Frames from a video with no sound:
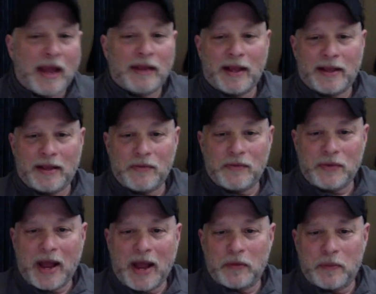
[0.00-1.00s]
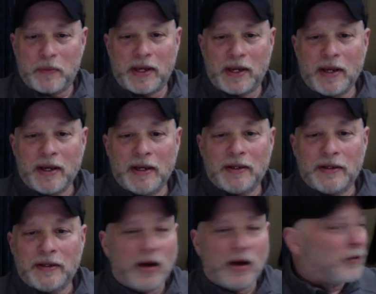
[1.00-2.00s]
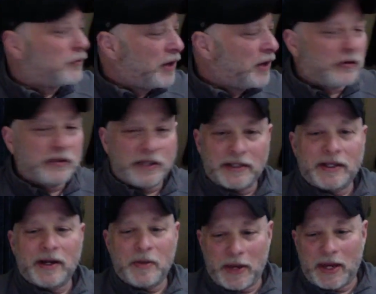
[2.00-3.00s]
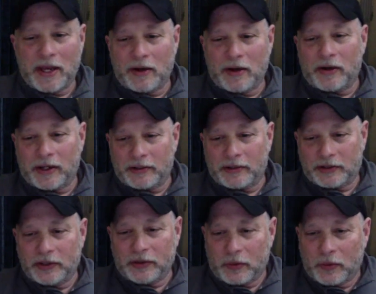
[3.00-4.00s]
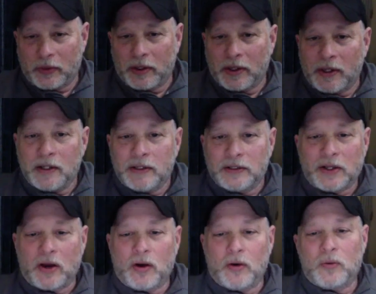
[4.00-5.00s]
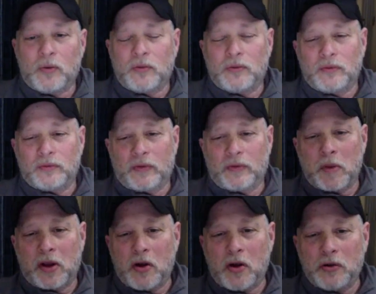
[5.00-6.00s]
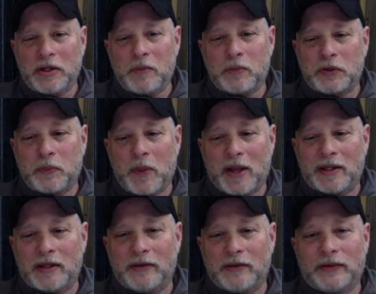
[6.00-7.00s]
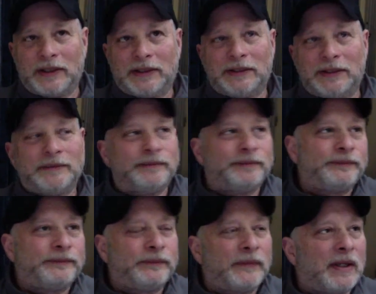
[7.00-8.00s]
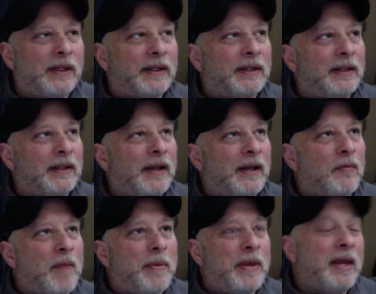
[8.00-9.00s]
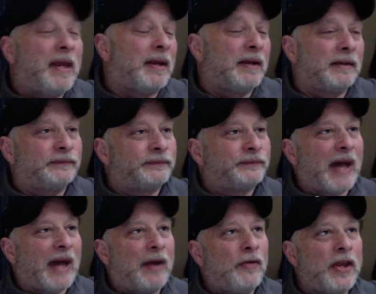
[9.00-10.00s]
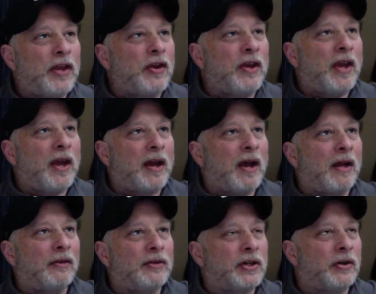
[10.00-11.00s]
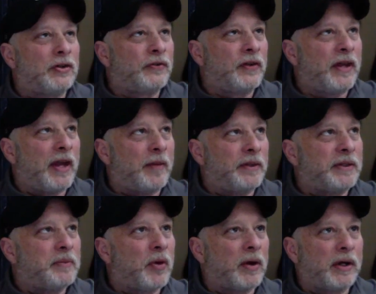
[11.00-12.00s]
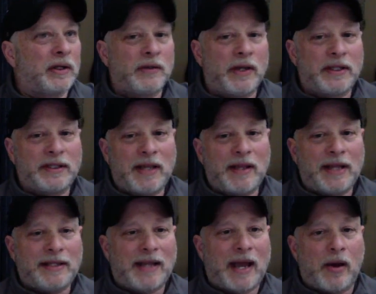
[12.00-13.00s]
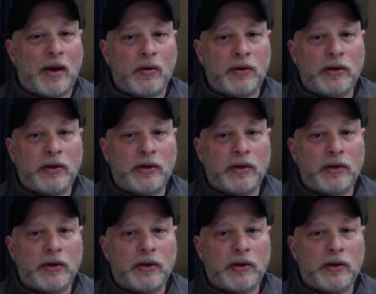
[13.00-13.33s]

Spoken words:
Like, there would have to be, Nicholson's going to be in on it too. So from a coaching perspective, maybe I don't think you can get a college coach for the Edmonton market. So I'd say that's out.